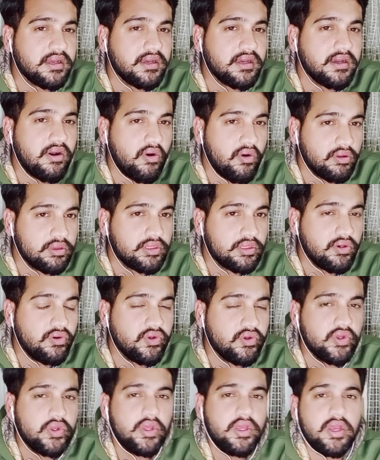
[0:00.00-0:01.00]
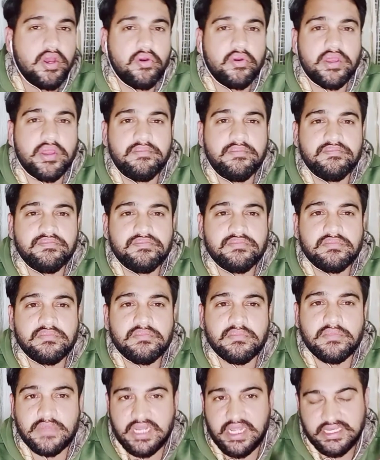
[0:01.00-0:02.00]
although. Okay,
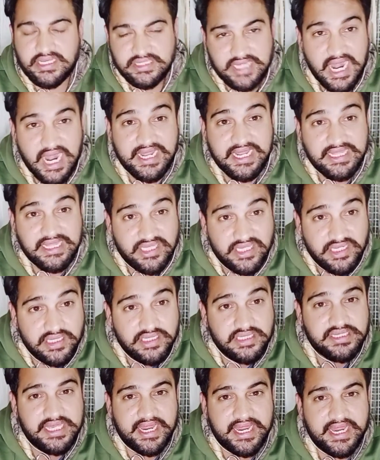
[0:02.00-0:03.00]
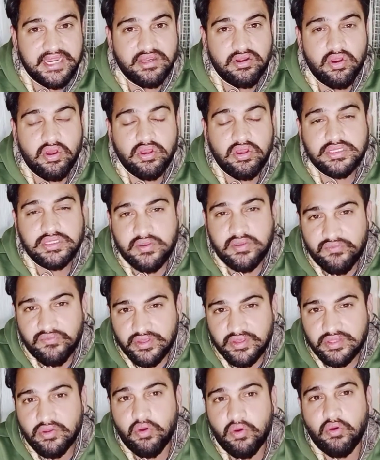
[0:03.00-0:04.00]
like starting the second clause
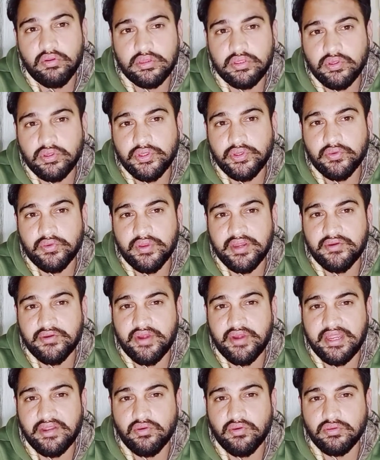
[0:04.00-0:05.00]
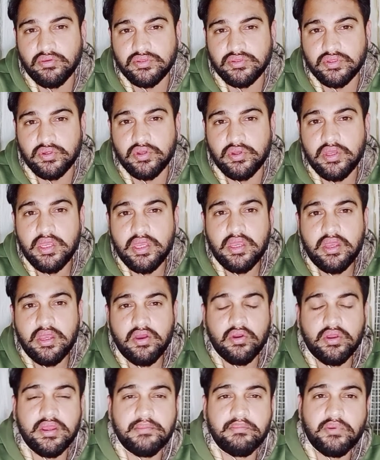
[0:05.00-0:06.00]
with although you can write also.
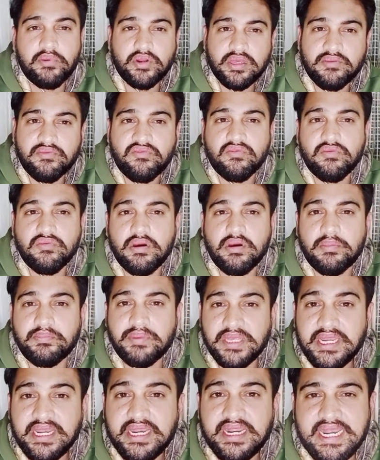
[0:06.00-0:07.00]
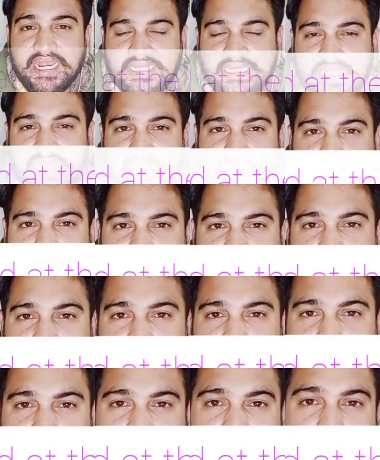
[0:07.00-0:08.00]
Okay, I put a period at the last,
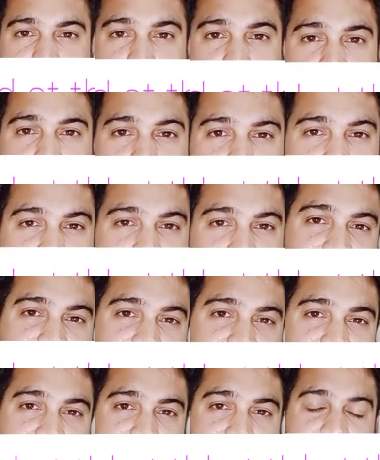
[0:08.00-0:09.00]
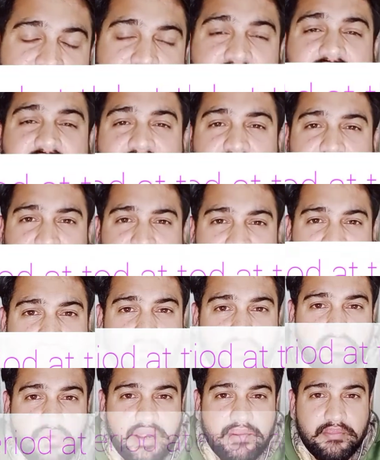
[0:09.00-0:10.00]
okay, to complete the statement. So thank
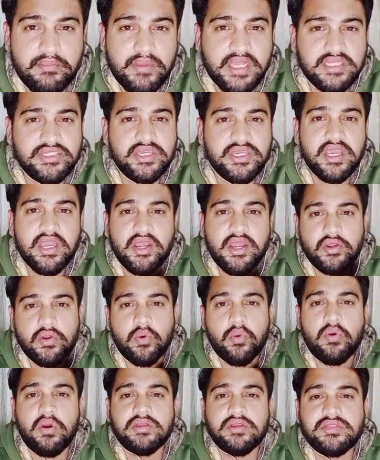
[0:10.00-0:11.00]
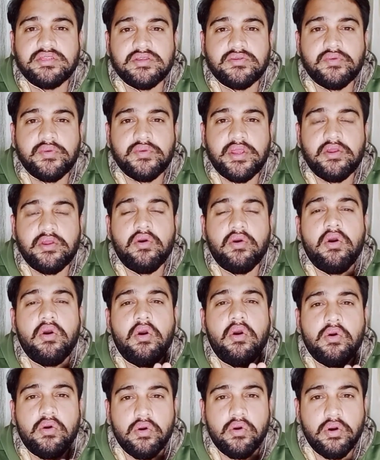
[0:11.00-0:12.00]
you very much to watch this video.
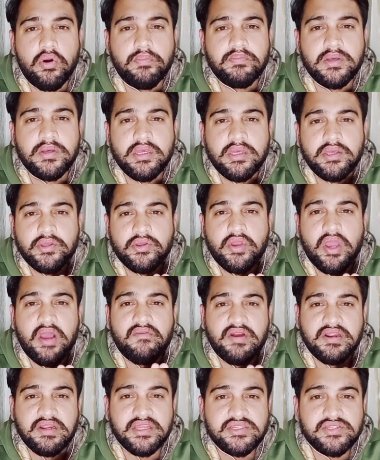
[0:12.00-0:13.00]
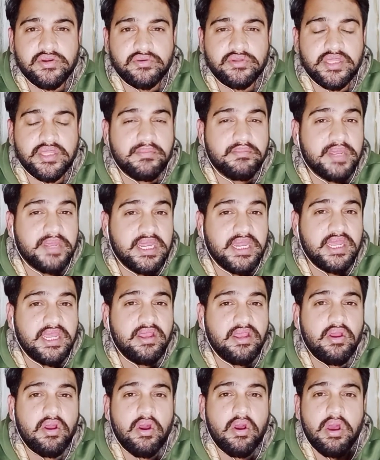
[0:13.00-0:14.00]
Hope you have understood the
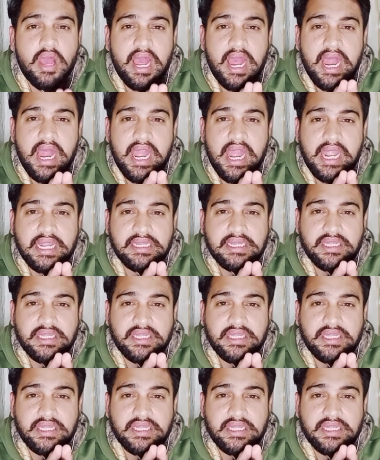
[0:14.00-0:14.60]
meaning and the